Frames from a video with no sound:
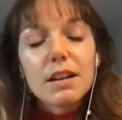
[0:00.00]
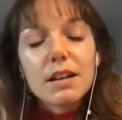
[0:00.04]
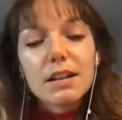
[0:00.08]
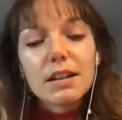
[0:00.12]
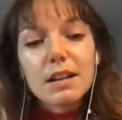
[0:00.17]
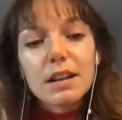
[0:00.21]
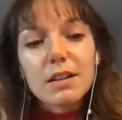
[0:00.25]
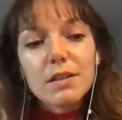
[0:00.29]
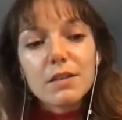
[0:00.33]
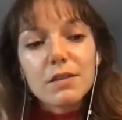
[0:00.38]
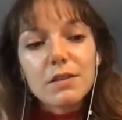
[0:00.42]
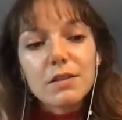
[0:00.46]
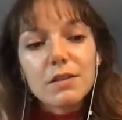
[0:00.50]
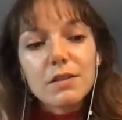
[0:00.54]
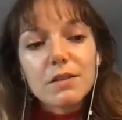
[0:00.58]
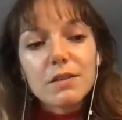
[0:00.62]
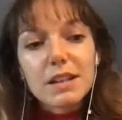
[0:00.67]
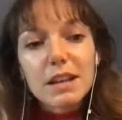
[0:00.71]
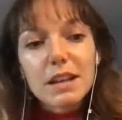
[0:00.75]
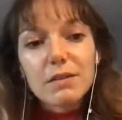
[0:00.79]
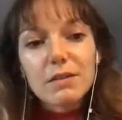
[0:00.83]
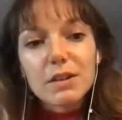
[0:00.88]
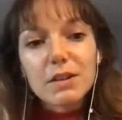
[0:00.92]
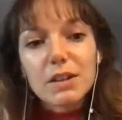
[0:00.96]
give
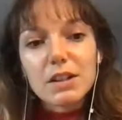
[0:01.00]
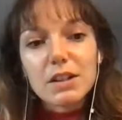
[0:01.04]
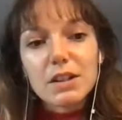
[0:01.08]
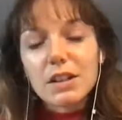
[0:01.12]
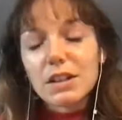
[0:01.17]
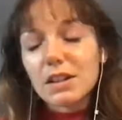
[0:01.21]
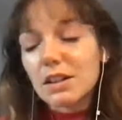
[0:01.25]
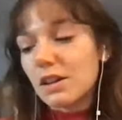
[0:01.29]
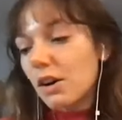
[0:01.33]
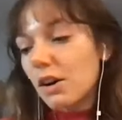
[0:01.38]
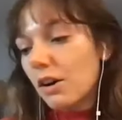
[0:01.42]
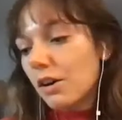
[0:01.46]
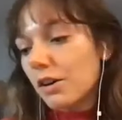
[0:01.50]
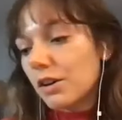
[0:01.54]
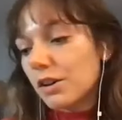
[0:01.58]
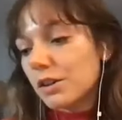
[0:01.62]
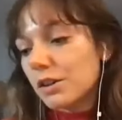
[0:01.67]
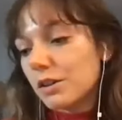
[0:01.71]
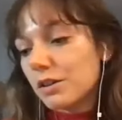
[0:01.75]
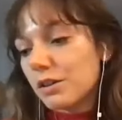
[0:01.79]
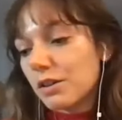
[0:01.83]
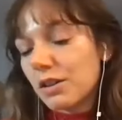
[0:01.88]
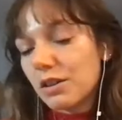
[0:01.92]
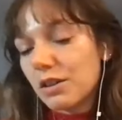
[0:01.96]
David all
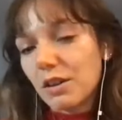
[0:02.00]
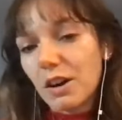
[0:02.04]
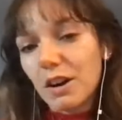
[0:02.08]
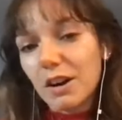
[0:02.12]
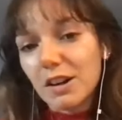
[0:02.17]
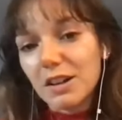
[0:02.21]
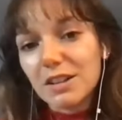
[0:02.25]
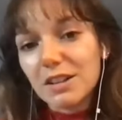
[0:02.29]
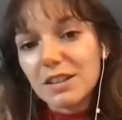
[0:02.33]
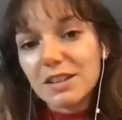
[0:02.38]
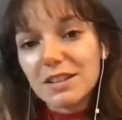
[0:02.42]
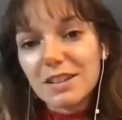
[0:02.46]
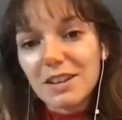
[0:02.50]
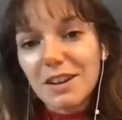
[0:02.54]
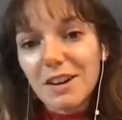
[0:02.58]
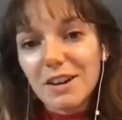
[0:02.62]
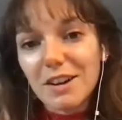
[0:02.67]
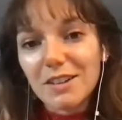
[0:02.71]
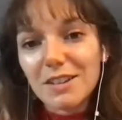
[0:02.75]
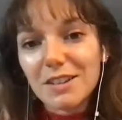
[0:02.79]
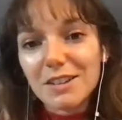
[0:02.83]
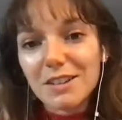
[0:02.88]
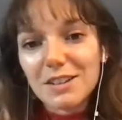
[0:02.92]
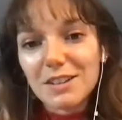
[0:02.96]
your thoughts
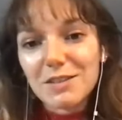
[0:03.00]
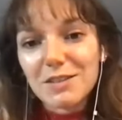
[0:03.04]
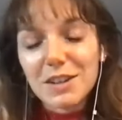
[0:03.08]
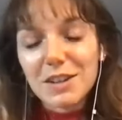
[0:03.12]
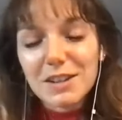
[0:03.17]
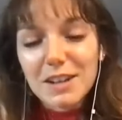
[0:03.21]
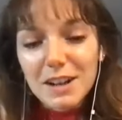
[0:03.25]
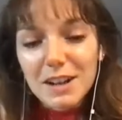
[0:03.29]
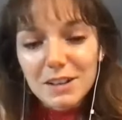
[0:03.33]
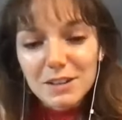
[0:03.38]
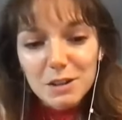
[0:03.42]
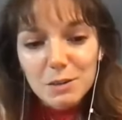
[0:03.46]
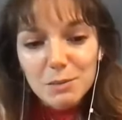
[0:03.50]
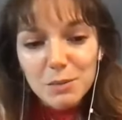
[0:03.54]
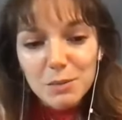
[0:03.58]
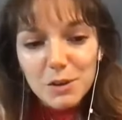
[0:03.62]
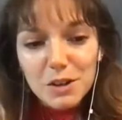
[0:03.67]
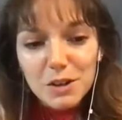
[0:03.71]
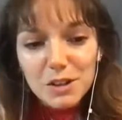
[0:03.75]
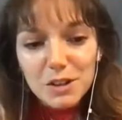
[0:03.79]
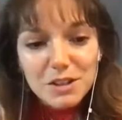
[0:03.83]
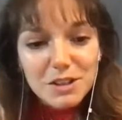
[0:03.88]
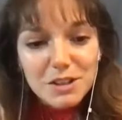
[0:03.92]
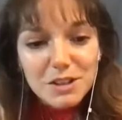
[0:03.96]
on this fantastic book.